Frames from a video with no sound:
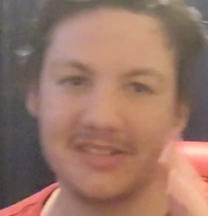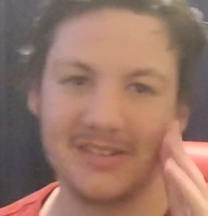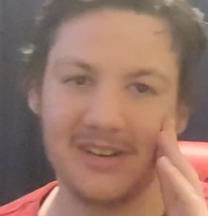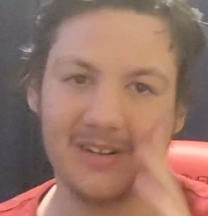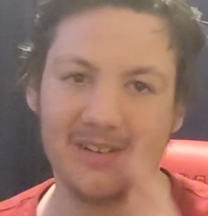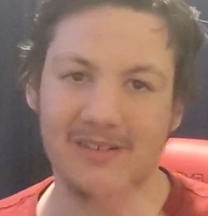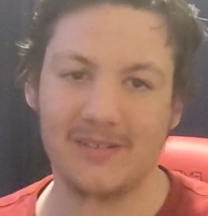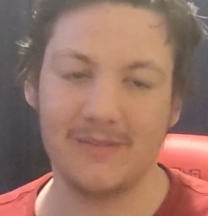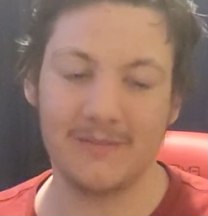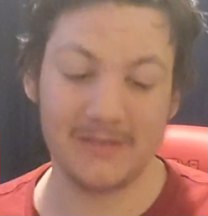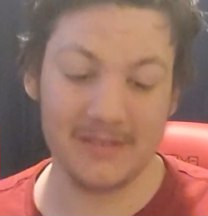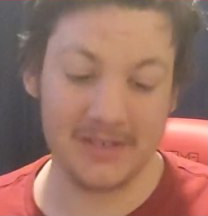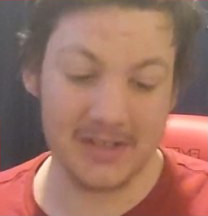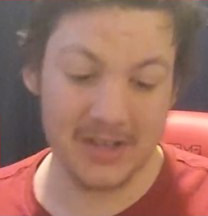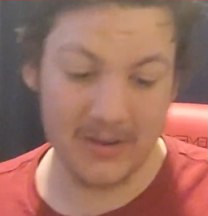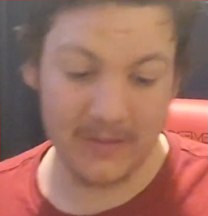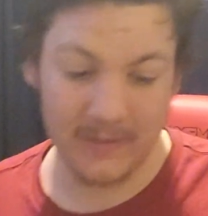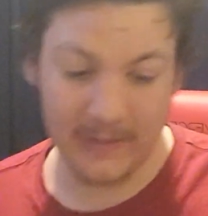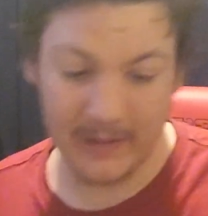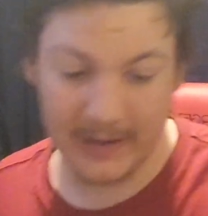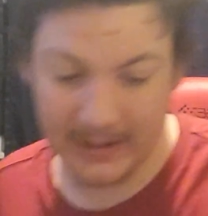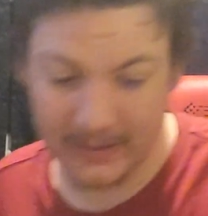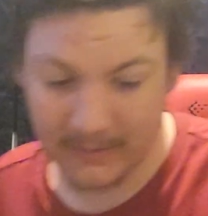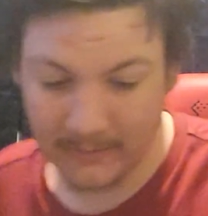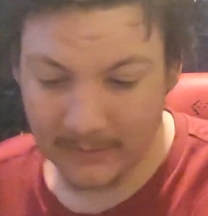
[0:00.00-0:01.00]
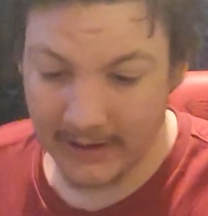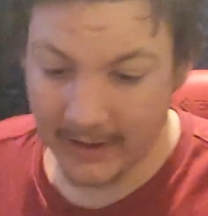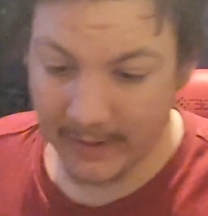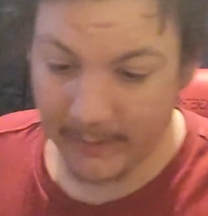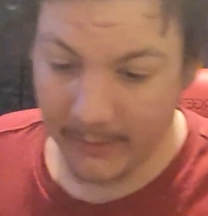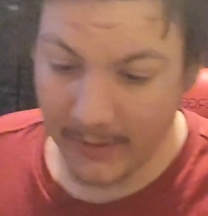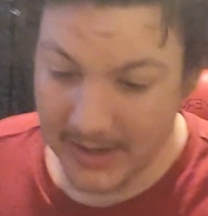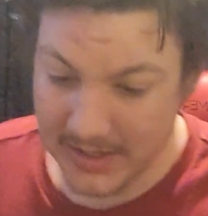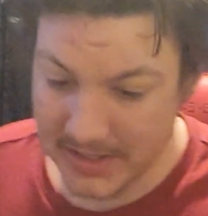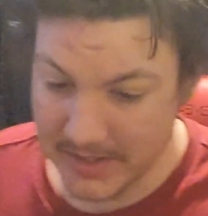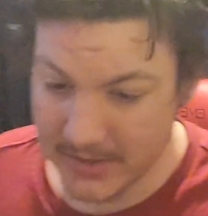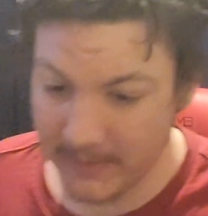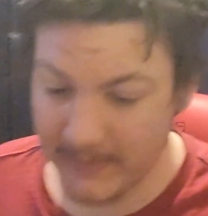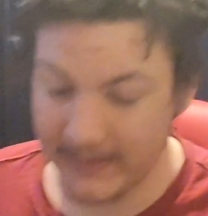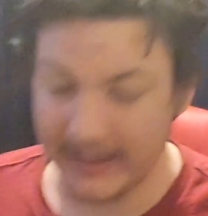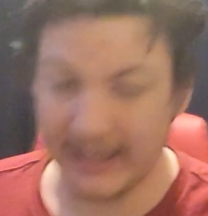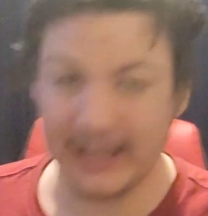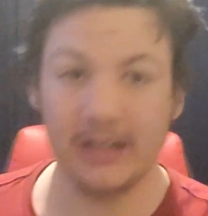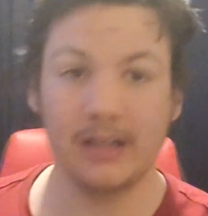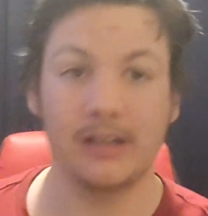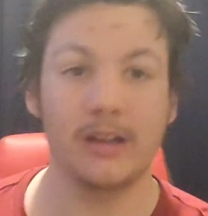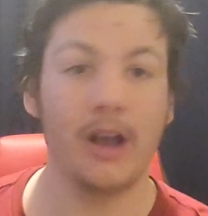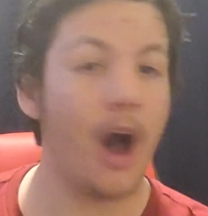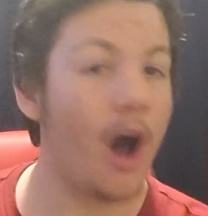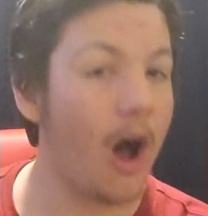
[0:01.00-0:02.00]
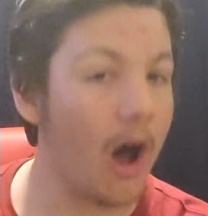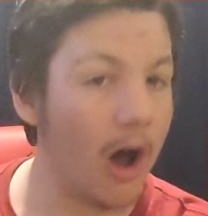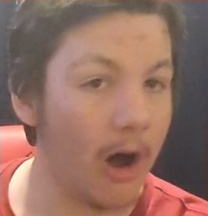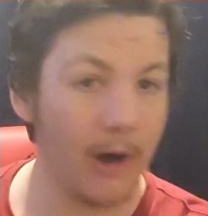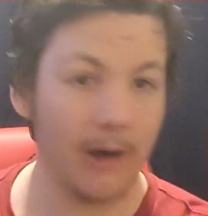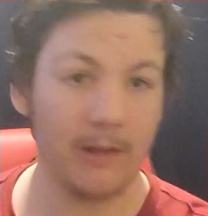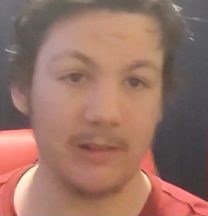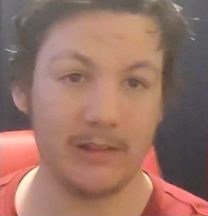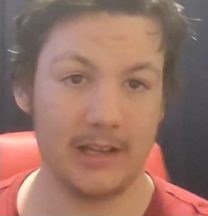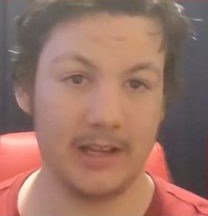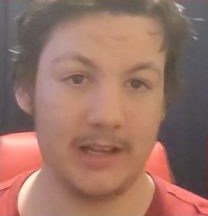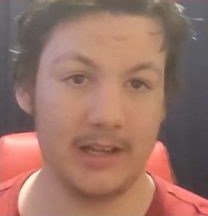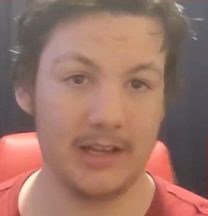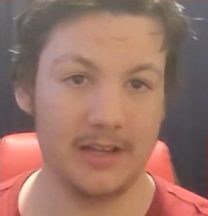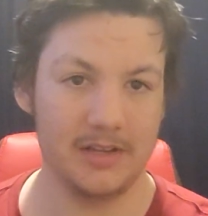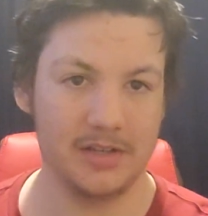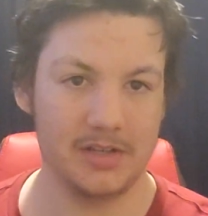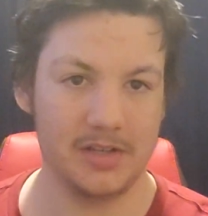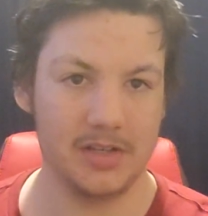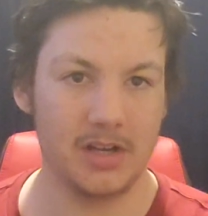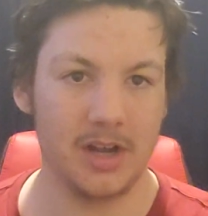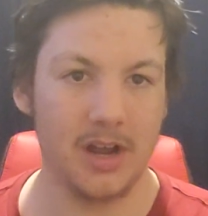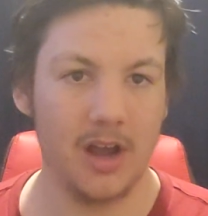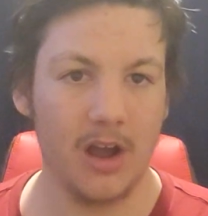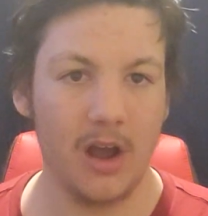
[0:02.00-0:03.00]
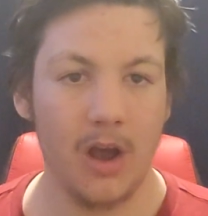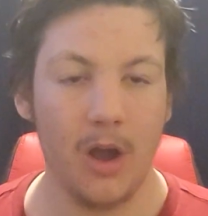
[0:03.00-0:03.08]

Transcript: start doing what I was doing in college,